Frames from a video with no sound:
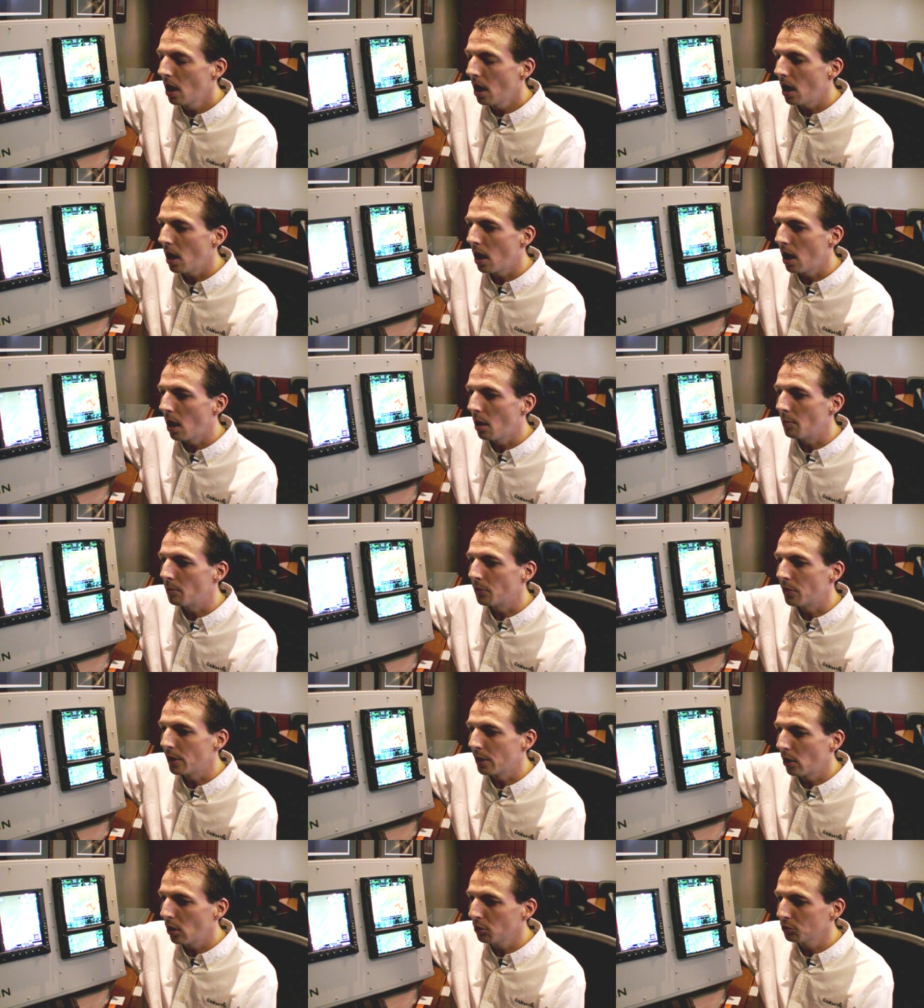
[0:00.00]

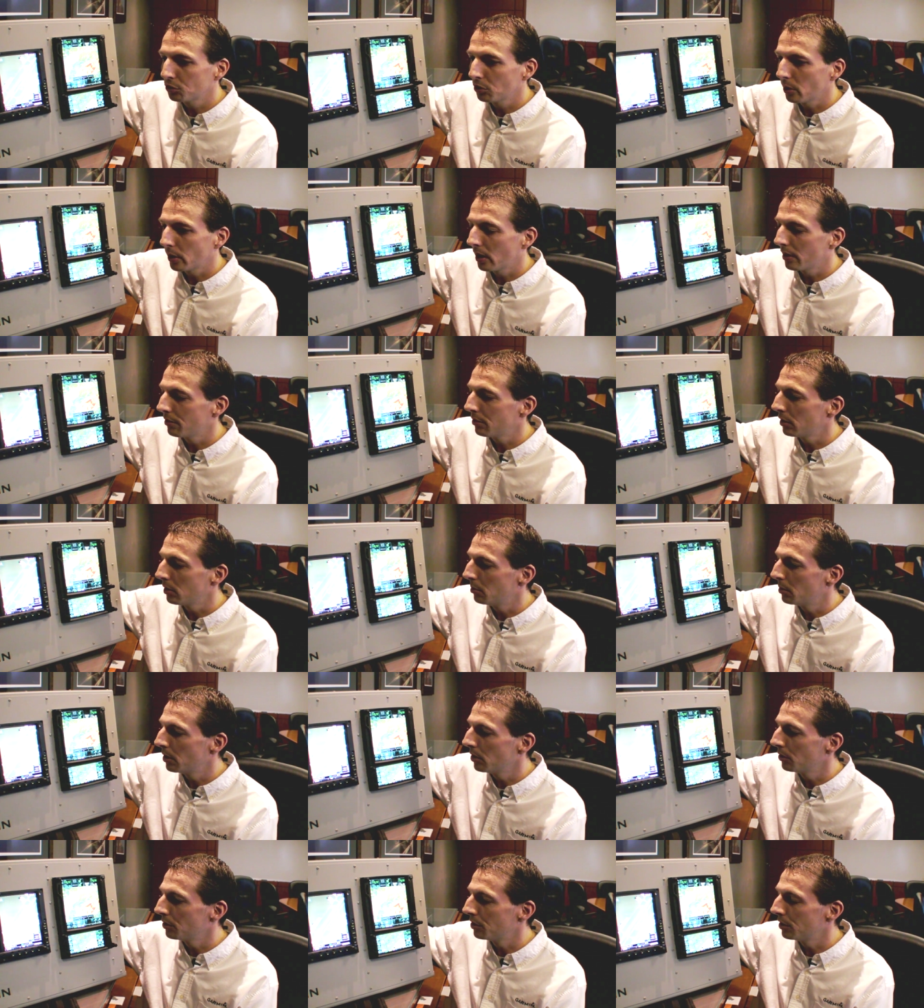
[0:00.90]
They also have the
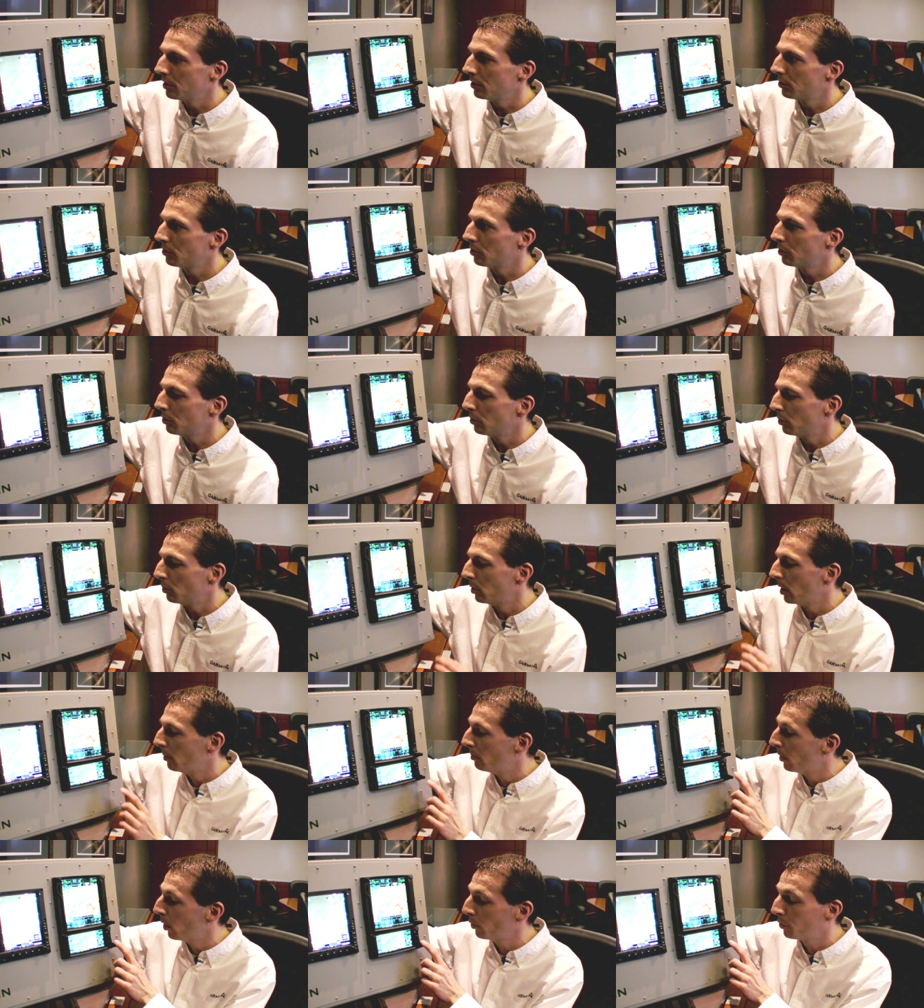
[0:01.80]
ability
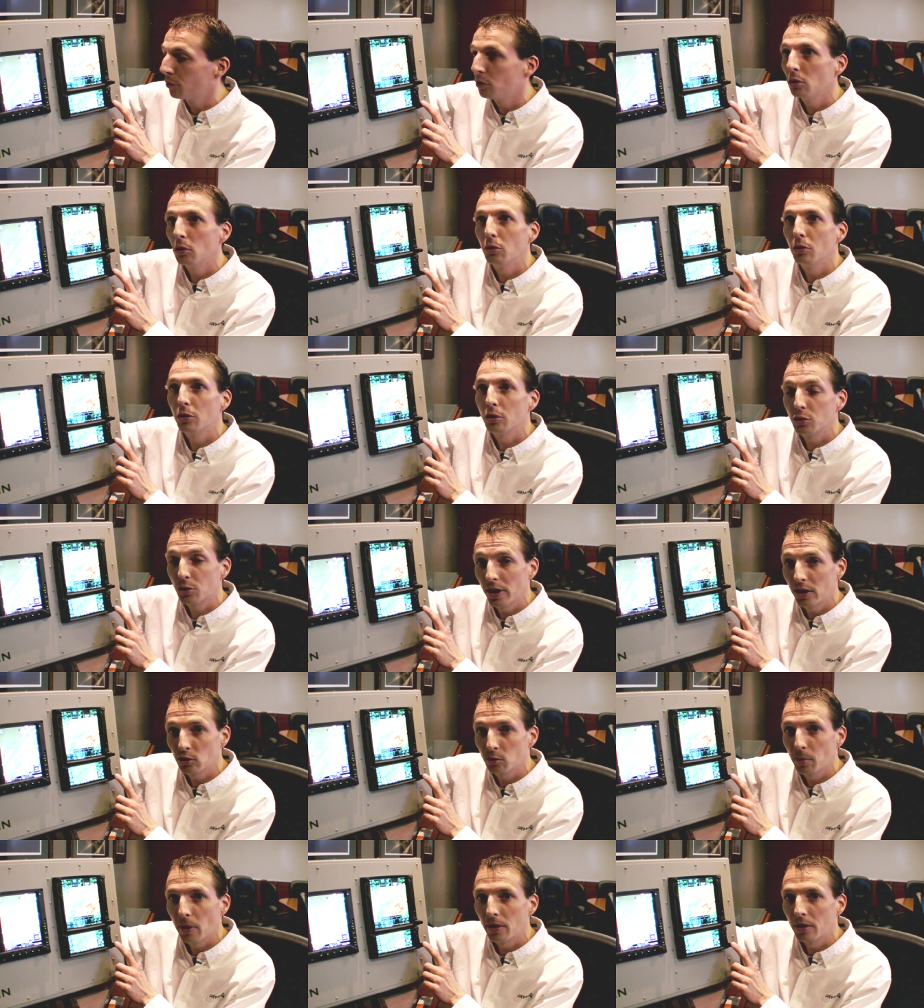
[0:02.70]
to both tune the
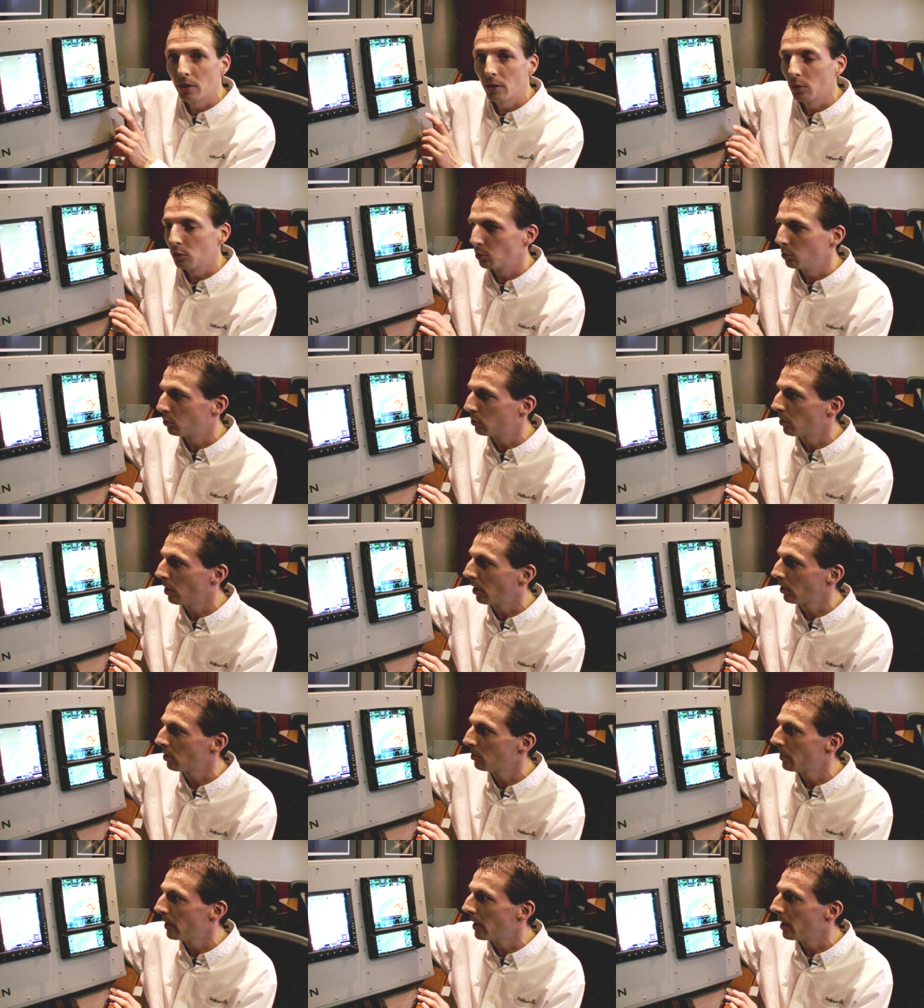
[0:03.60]
transponder, as we've
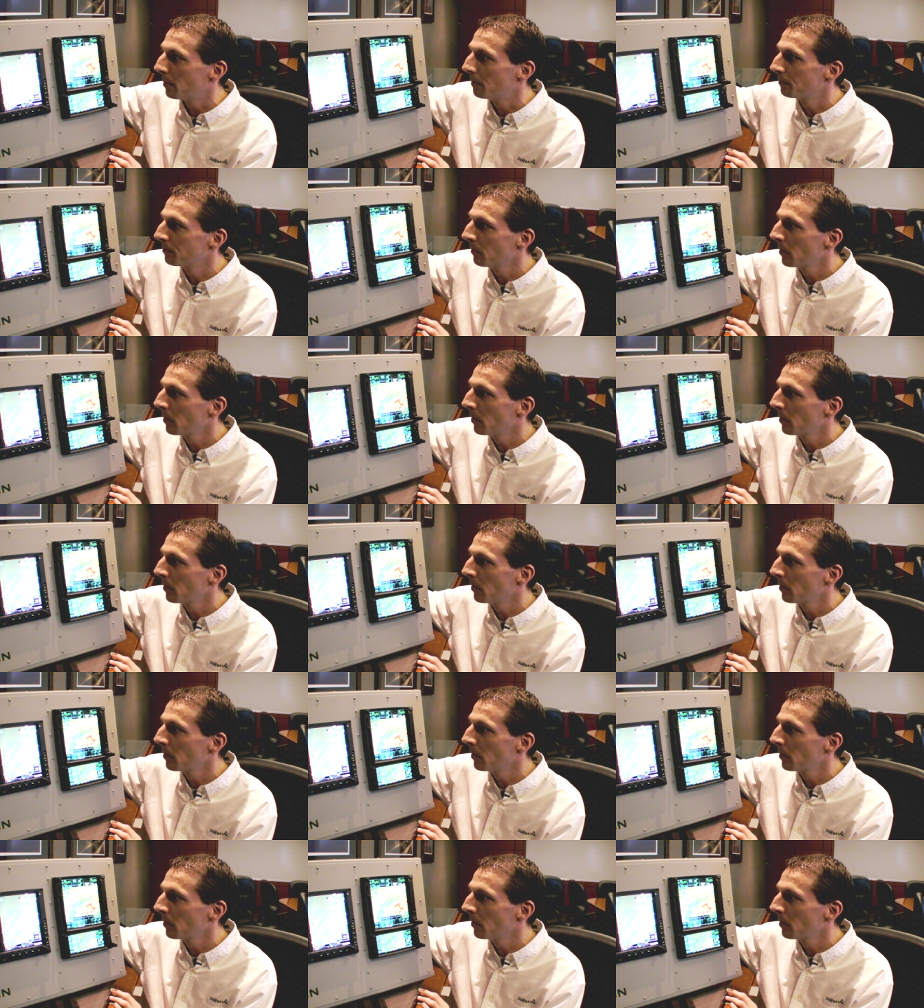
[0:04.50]
talked about.